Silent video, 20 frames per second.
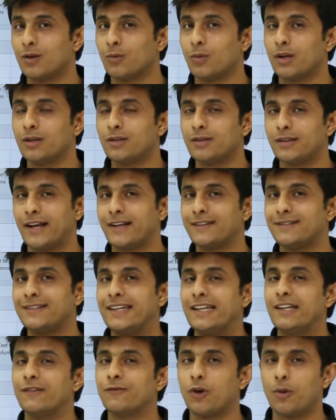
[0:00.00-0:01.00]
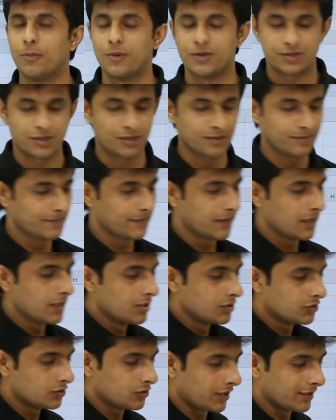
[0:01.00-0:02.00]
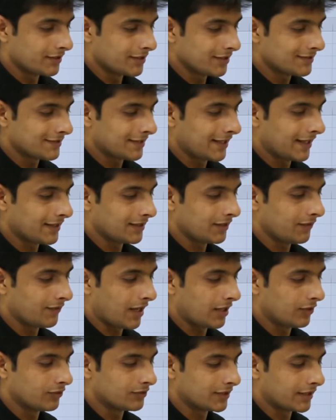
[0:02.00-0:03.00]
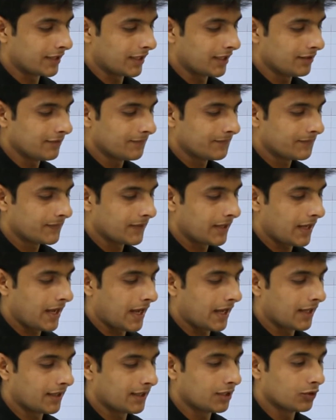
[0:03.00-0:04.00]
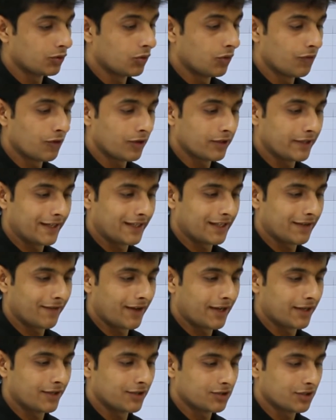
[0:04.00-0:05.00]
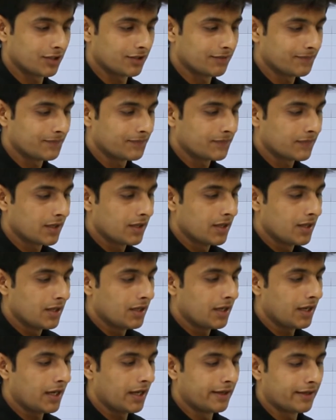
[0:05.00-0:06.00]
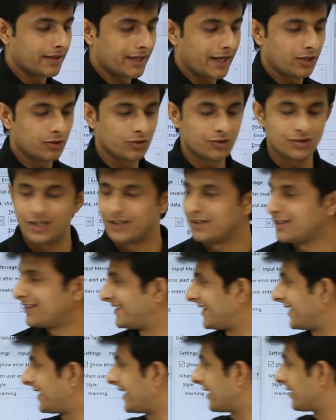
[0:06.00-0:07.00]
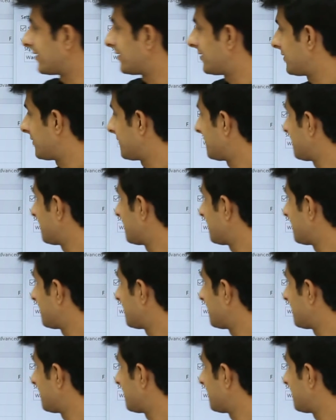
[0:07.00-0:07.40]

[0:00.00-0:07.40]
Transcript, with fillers: one, that is the information. So I'll just select the values again and I'll go for data validation. I'll try to change the settings.